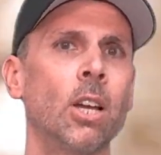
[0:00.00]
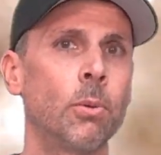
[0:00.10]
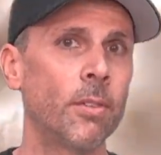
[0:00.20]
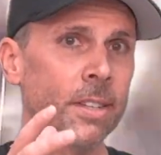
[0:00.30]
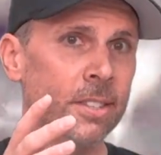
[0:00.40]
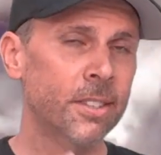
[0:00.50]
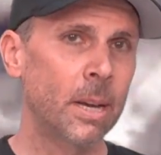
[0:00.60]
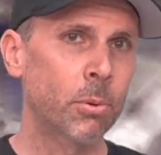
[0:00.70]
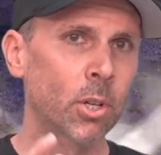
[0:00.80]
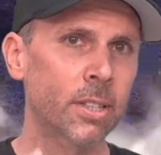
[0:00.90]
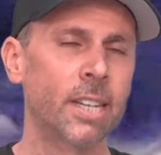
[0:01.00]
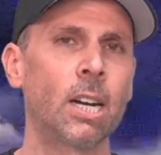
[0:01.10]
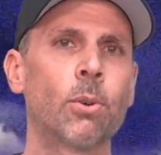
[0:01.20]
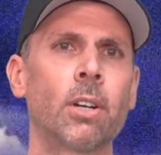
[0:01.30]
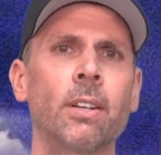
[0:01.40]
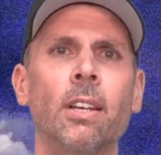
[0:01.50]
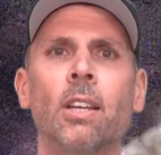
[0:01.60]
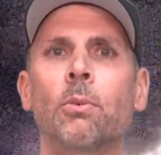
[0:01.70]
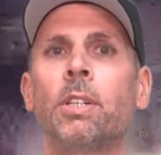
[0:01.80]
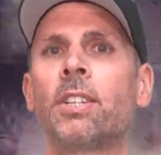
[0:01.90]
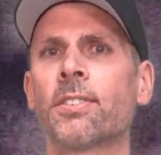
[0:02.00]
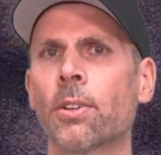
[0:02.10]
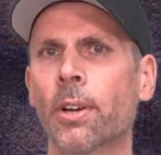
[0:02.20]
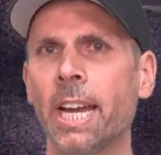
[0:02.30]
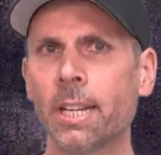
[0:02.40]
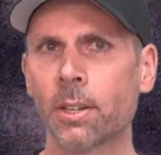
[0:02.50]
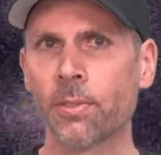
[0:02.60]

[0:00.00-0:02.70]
with a separate tower, which is located